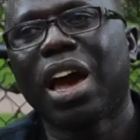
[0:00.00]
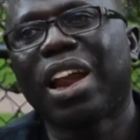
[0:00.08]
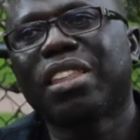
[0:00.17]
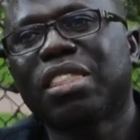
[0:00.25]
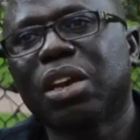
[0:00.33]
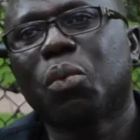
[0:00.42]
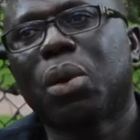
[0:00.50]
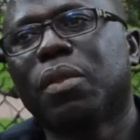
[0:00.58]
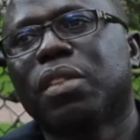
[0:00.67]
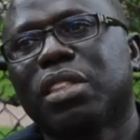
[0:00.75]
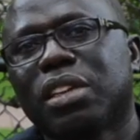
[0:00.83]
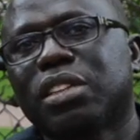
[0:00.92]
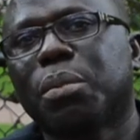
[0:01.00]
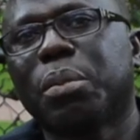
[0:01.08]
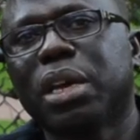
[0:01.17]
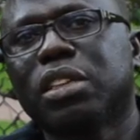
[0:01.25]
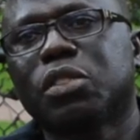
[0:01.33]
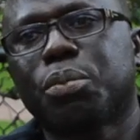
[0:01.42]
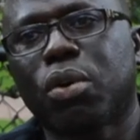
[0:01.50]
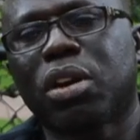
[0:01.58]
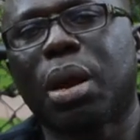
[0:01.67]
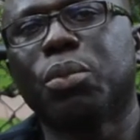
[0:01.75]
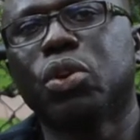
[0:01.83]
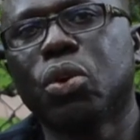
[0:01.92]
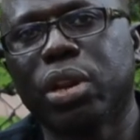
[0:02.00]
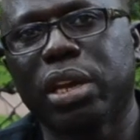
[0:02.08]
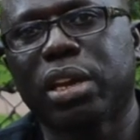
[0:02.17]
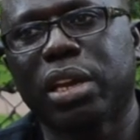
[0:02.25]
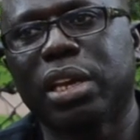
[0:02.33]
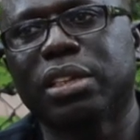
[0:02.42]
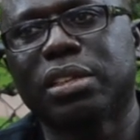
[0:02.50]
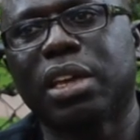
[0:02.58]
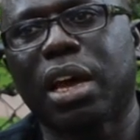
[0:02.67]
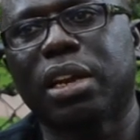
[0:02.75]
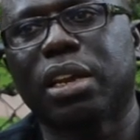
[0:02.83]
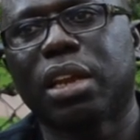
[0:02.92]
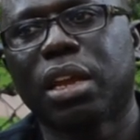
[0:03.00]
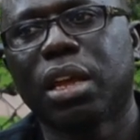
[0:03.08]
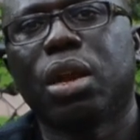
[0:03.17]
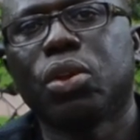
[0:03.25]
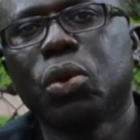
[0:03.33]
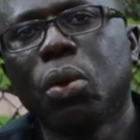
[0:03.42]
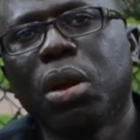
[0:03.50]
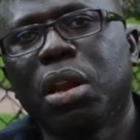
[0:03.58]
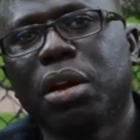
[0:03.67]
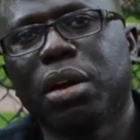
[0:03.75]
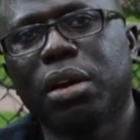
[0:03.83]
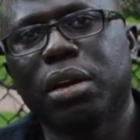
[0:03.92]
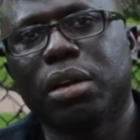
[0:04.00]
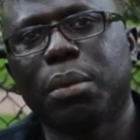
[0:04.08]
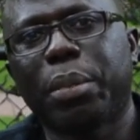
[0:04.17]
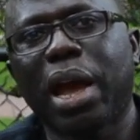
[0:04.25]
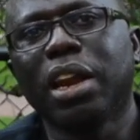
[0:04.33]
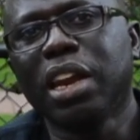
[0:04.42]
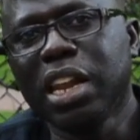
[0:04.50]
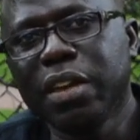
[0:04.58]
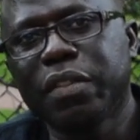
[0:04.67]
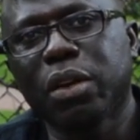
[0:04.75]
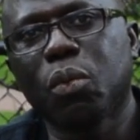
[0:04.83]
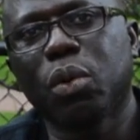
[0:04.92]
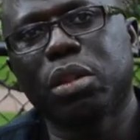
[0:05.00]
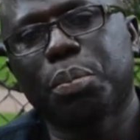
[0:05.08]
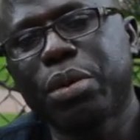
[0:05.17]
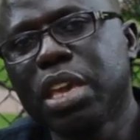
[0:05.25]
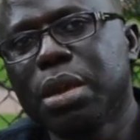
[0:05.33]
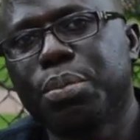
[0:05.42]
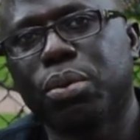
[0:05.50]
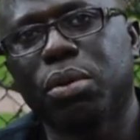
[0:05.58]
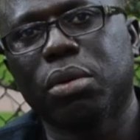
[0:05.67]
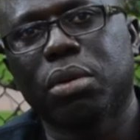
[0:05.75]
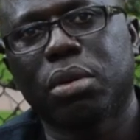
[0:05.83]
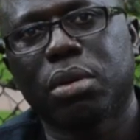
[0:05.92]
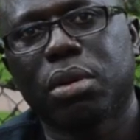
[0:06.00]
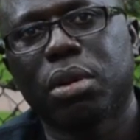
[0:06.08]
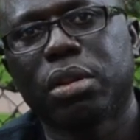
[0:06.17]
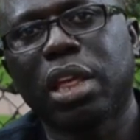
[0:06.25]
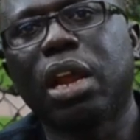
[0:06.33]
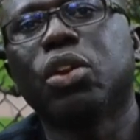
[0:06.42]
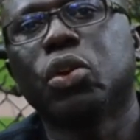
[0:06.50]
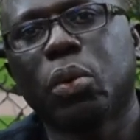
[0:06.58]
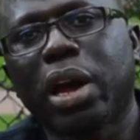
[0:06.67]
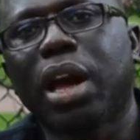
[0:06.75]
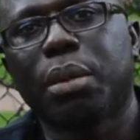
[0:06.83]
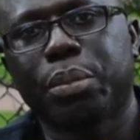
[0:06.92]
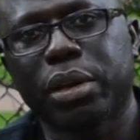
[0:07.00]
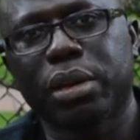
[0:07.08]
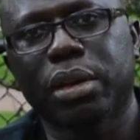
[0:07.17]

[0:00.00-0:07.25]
And I think one of the things that made this program unique is that you learn by living with people that you're helping.